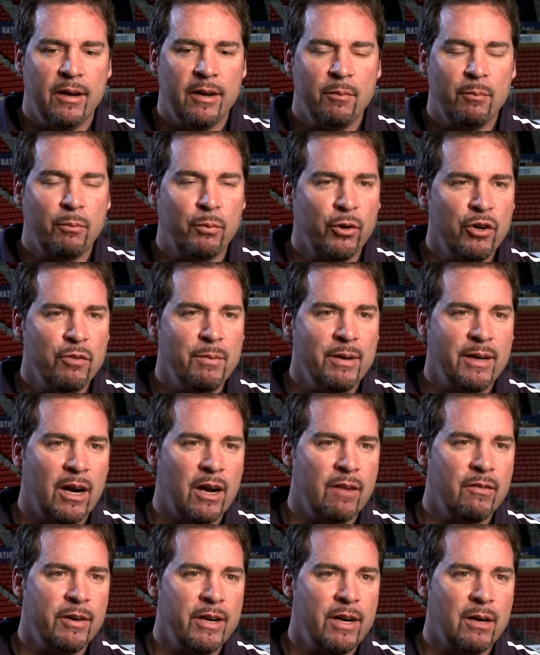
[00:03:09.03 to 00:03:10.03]
improvement
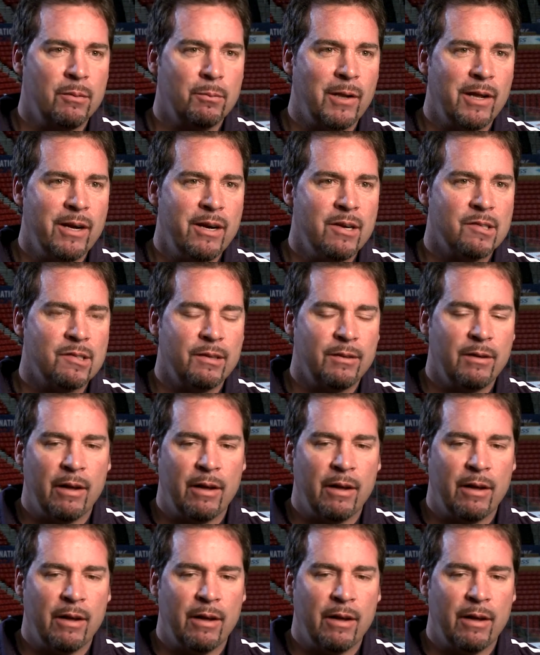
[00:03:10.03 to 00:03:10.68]
out of our young players.